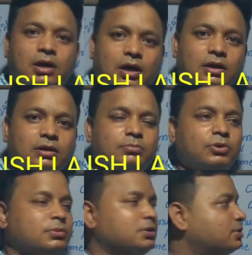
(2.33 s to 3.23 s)
I am
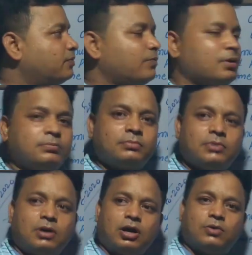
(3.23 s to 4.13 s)
Ashraf.
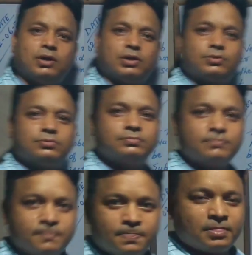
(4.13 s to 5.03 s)
How are you?
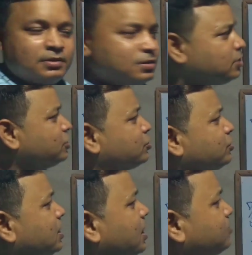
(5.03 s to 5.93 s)

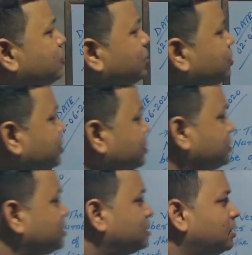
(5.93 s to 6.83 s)
Today I am going to
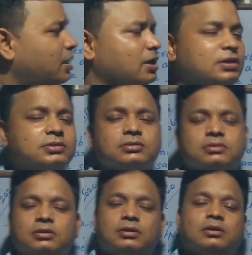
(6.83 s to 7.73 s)
teach English
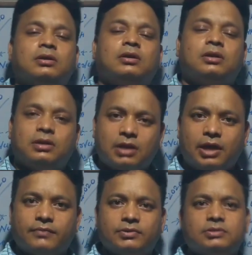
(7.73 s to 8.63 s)

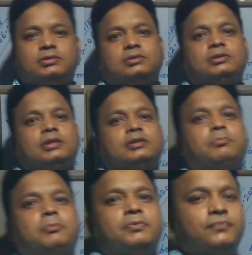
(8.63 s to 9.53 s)
language, that is
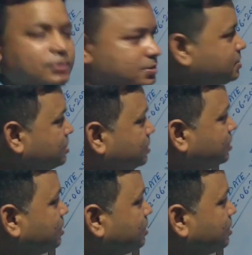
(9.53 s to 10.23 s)
the paper first.